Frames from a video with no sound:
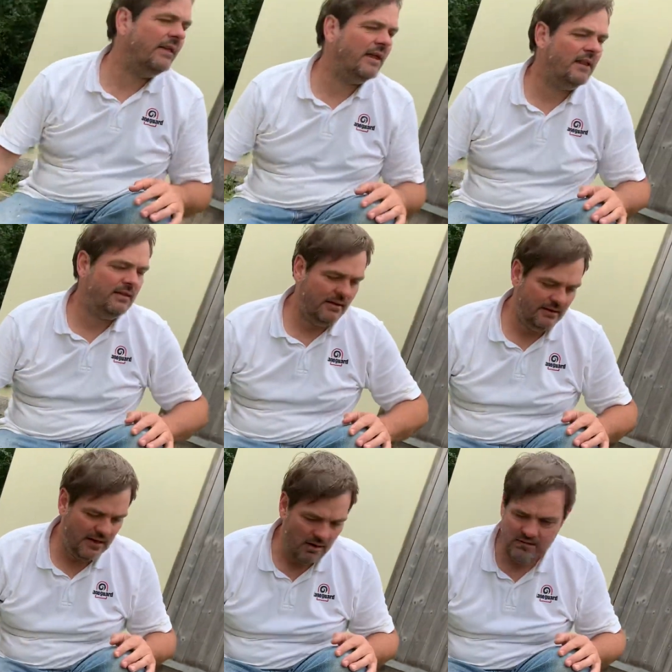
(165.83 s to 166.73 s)
then
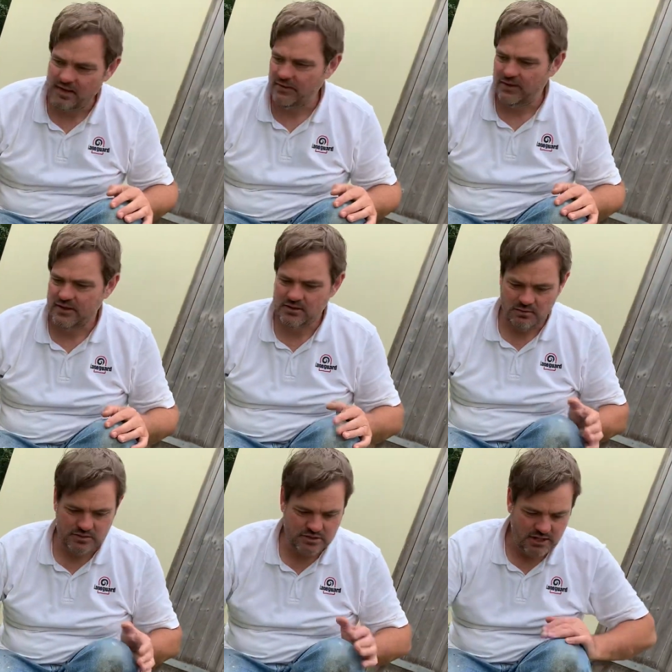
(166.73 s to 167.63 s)
the only other things I
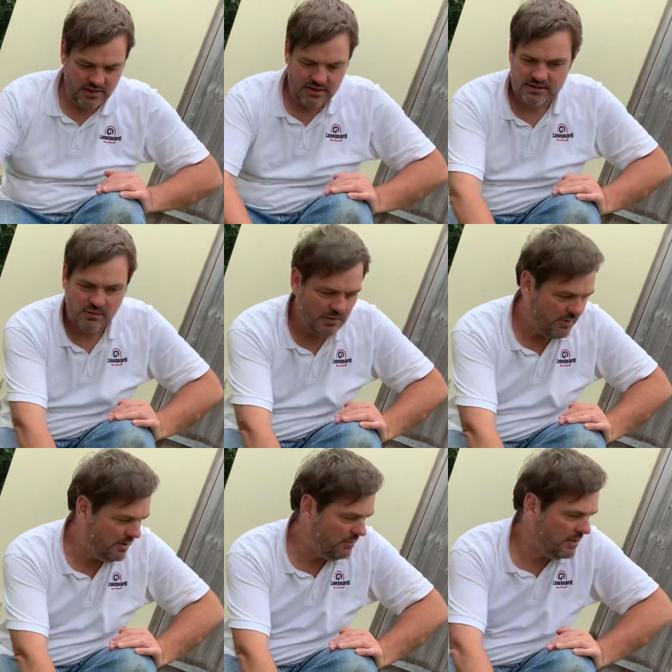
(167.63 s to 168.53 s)
would show here is a little bit
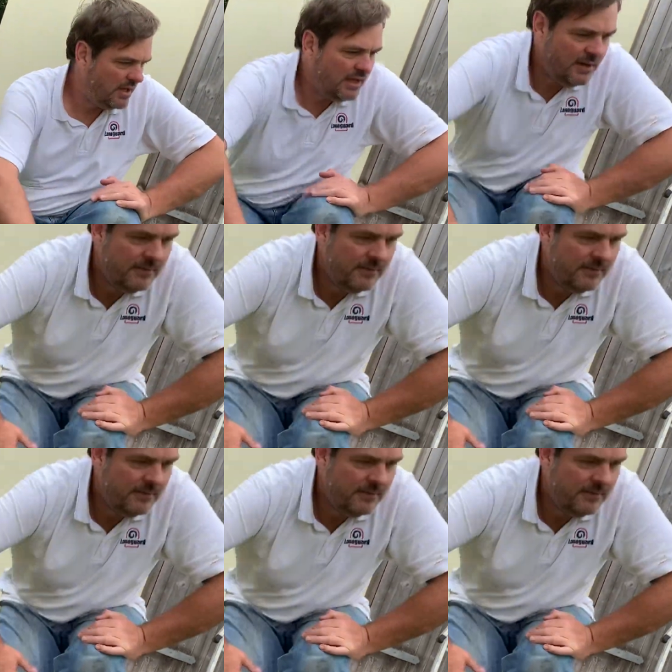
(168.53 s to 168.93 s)
of PPE.